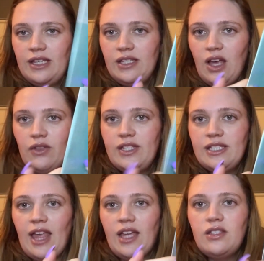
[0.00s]
how this
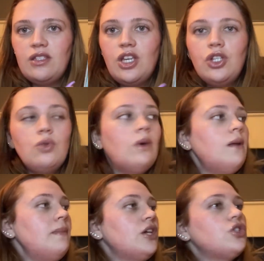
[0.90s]
slides, you want to
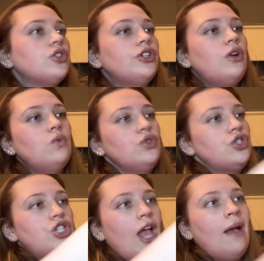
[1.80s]
make sure you don't
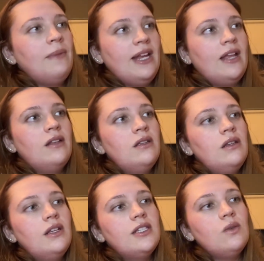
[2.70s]
jam it in
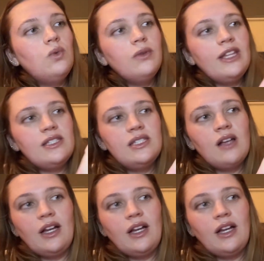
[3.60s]
because it will get stuck